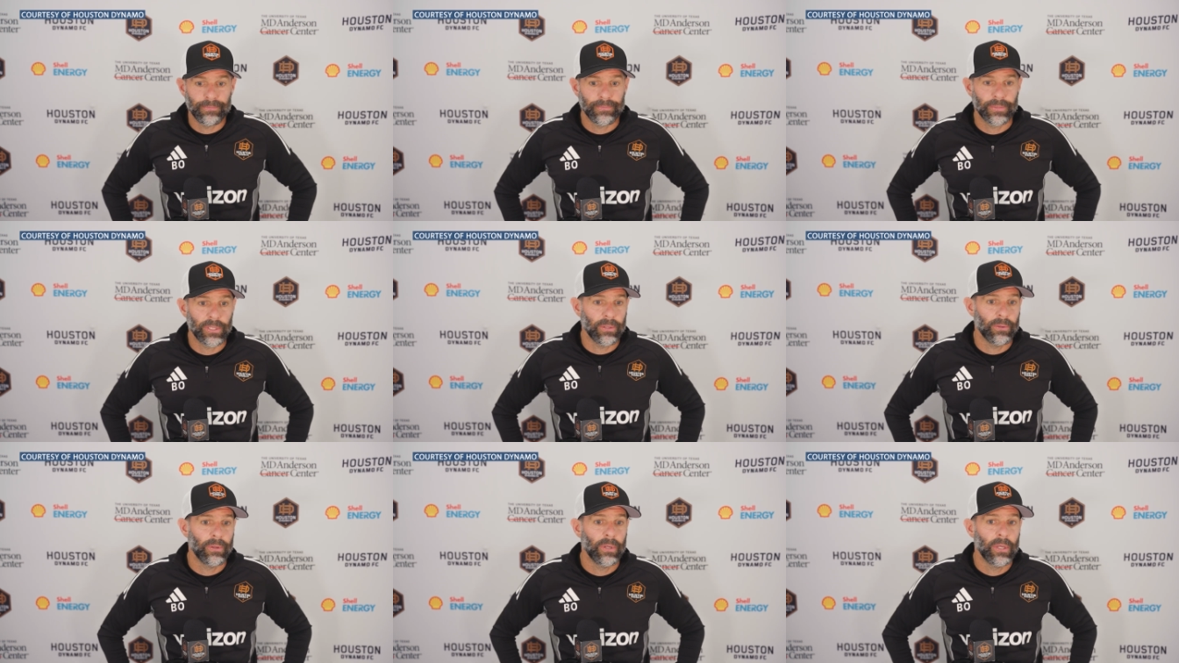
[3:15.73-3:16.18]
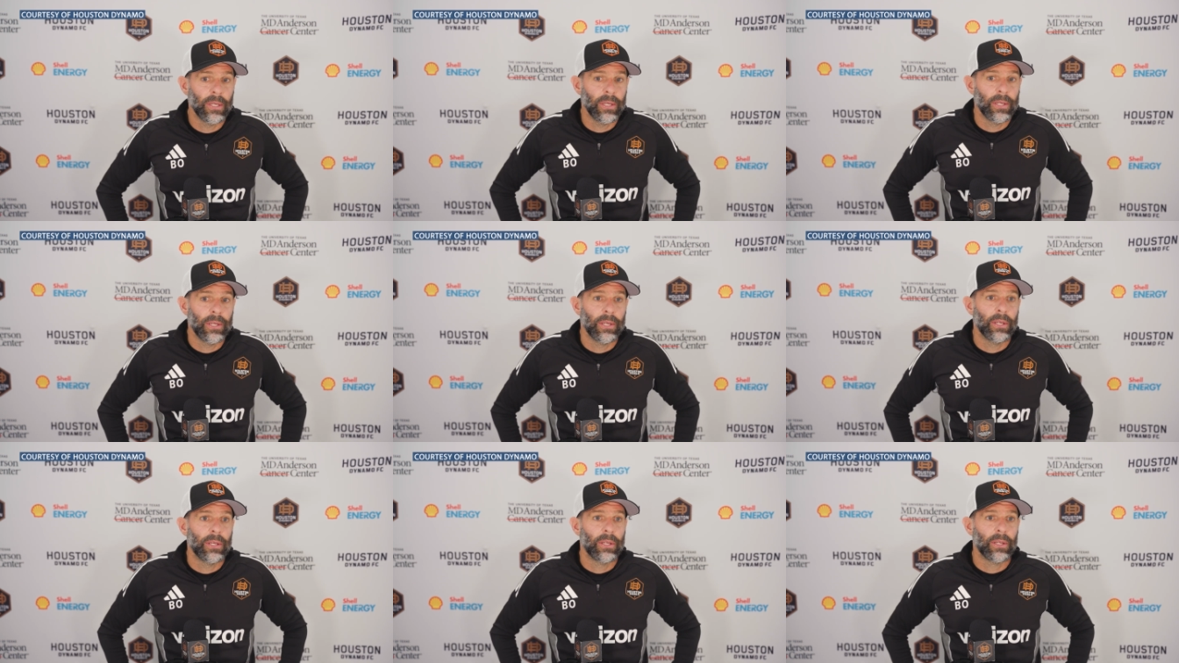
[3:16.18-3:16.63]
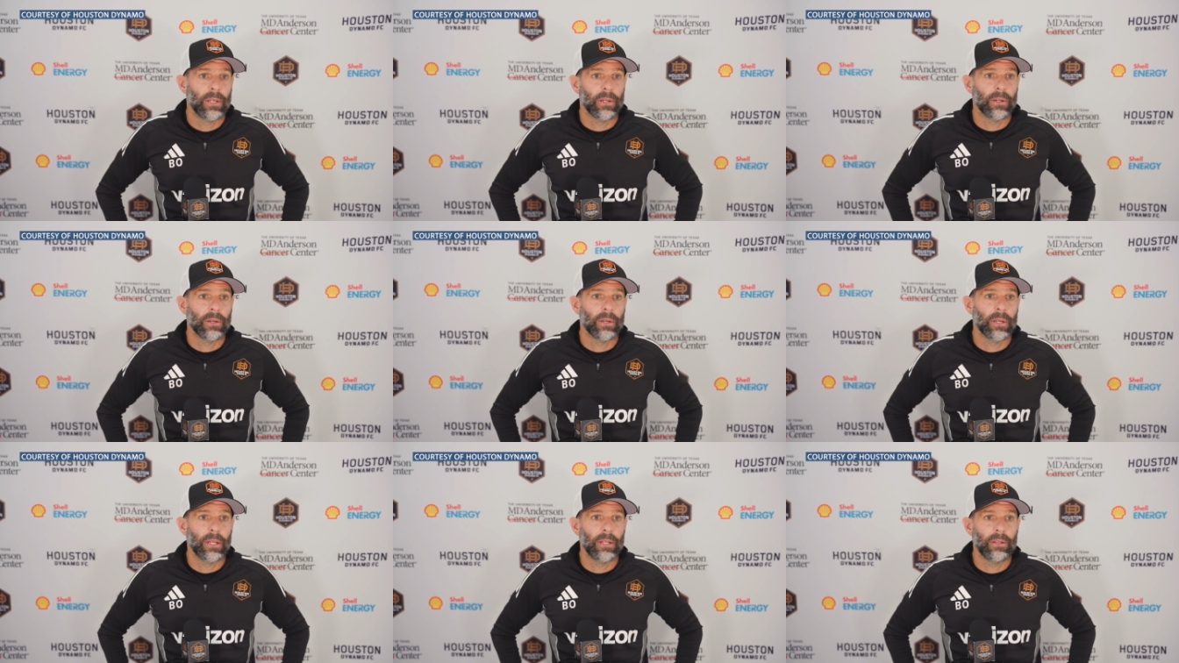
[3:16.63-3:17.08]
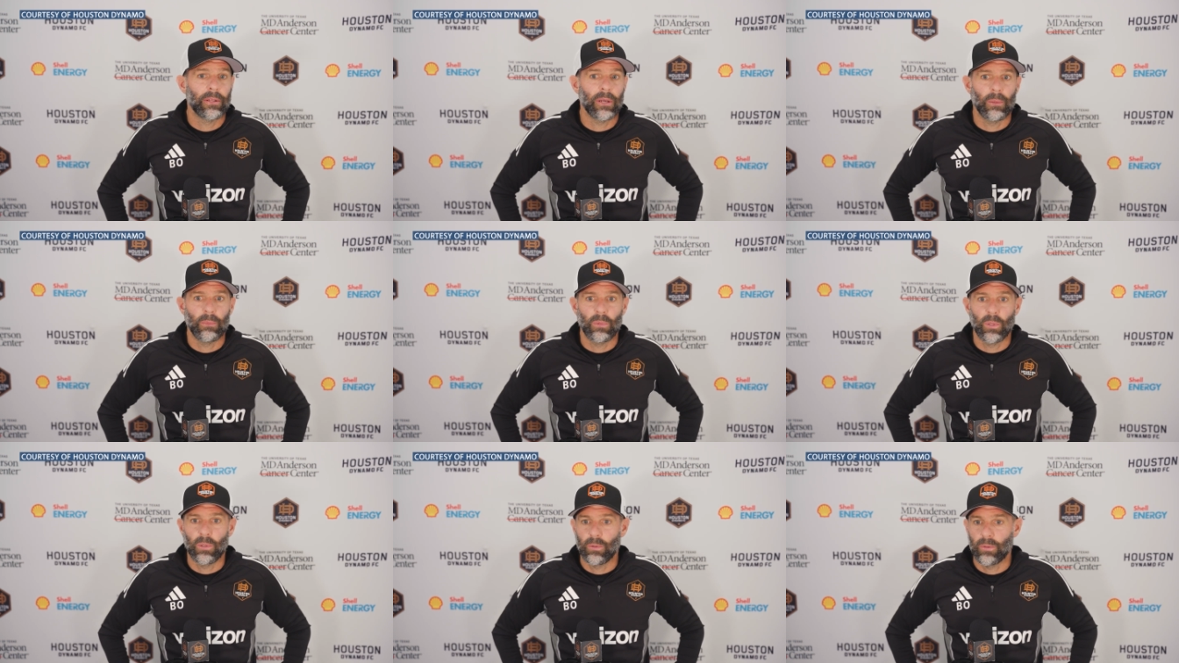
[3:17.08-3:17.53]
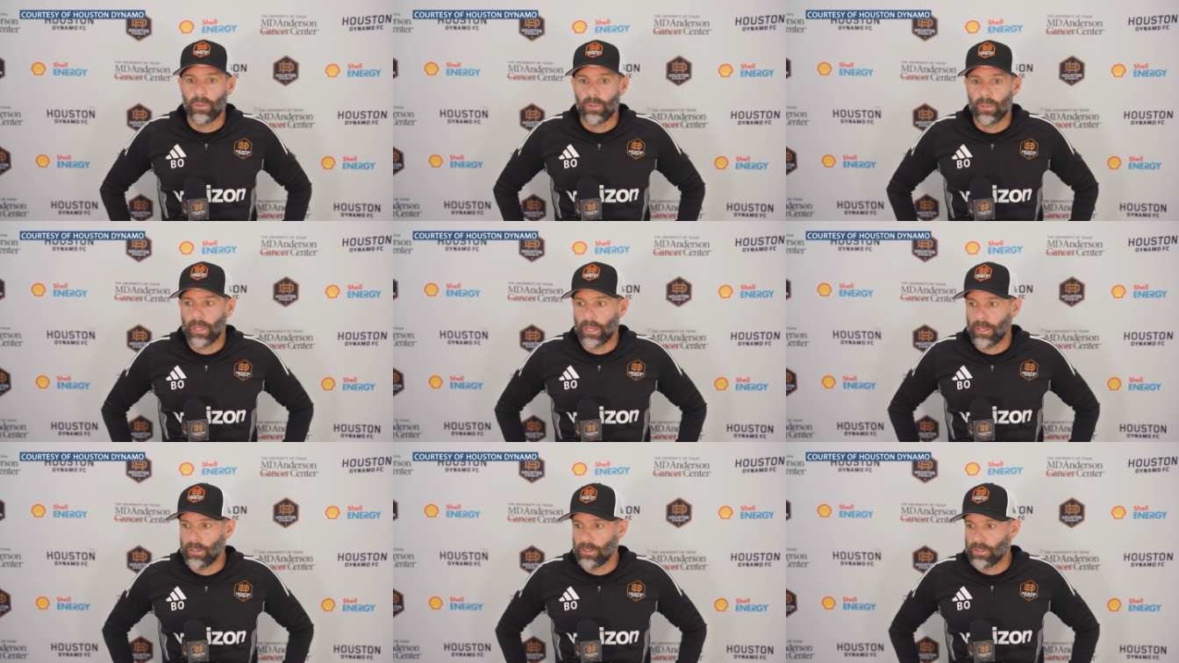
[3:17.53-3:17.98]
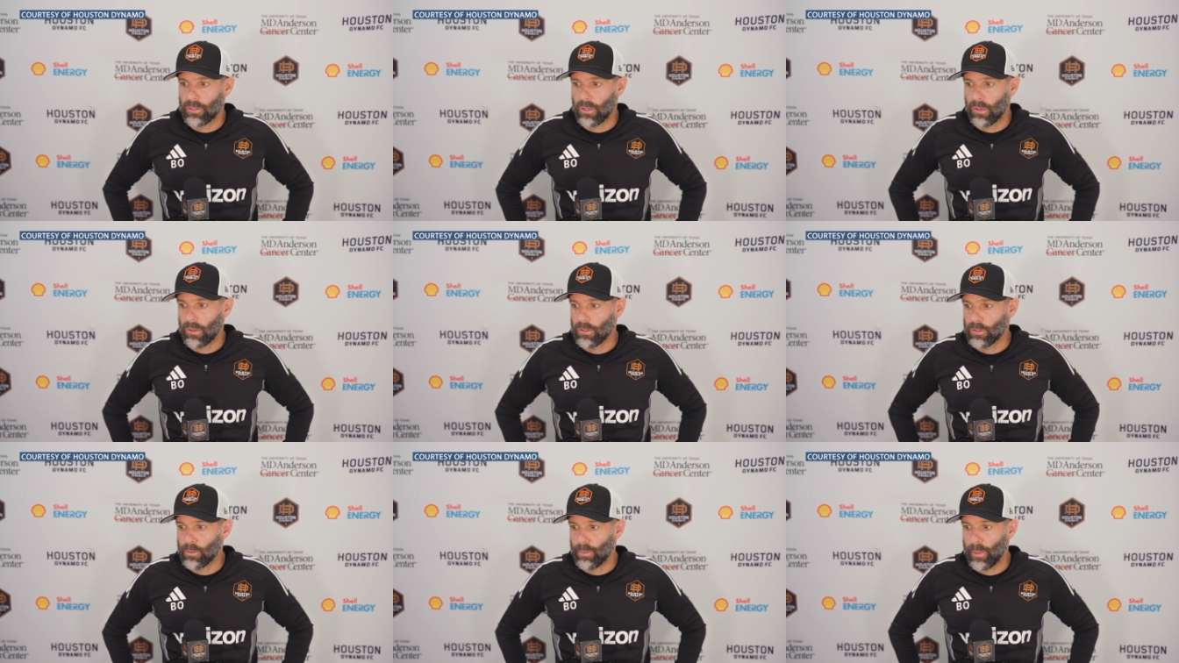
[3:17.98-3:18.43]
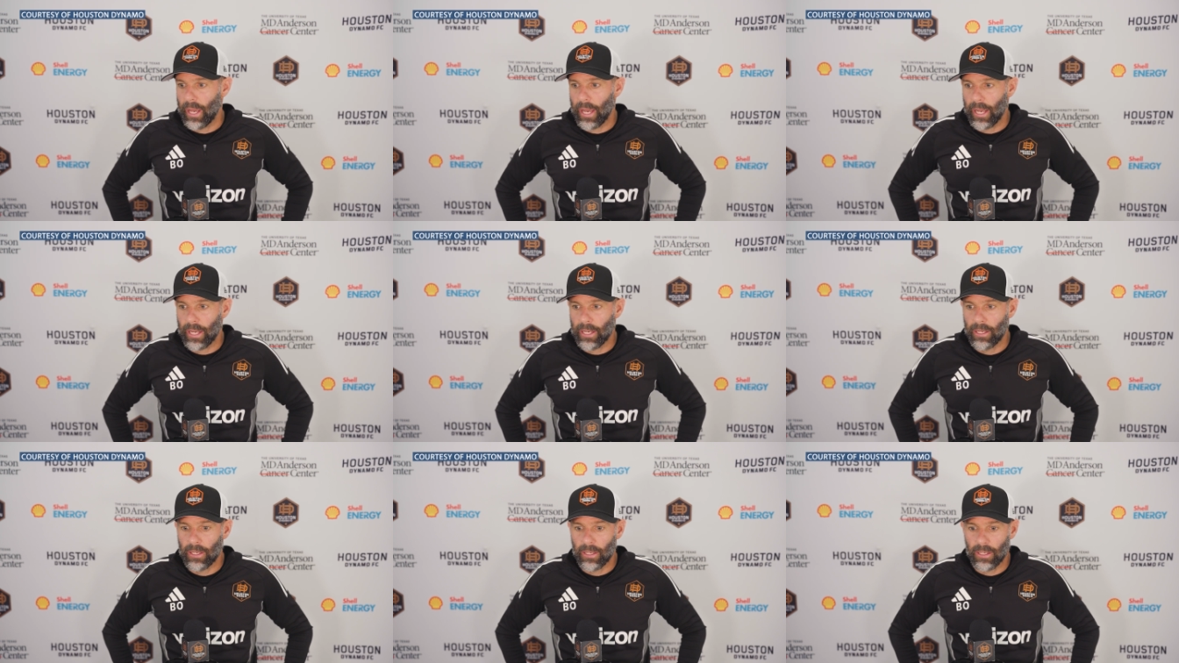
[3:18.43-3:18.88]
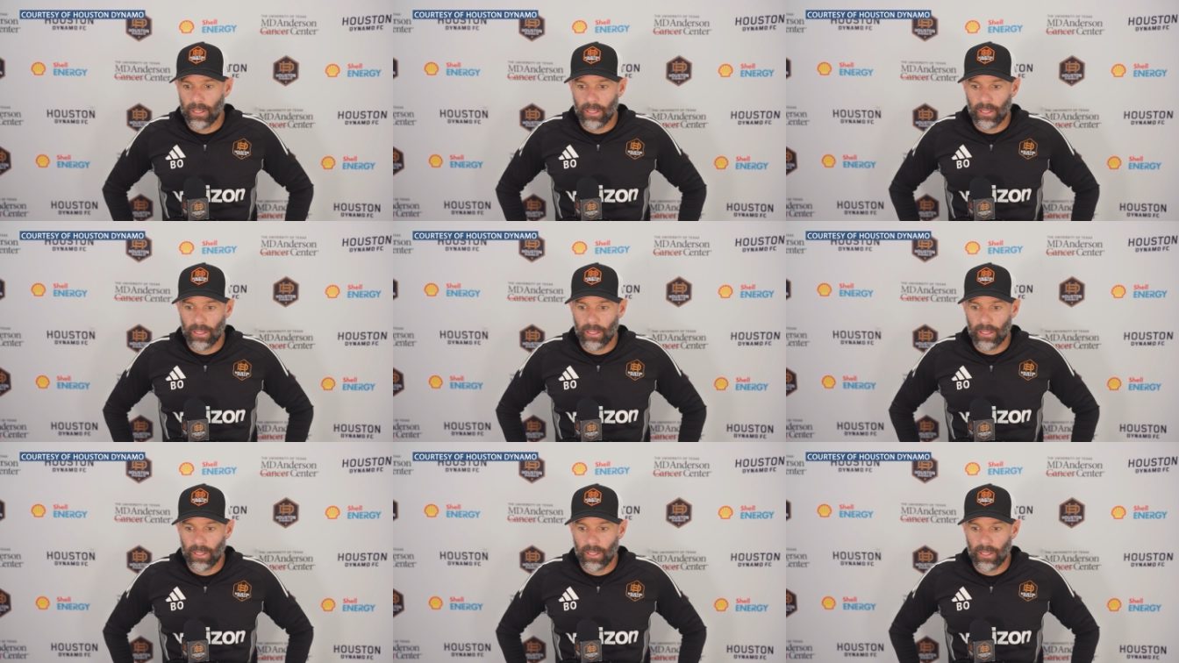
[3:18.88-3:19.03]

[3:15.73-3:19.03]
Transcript: So anytime you get your starters back,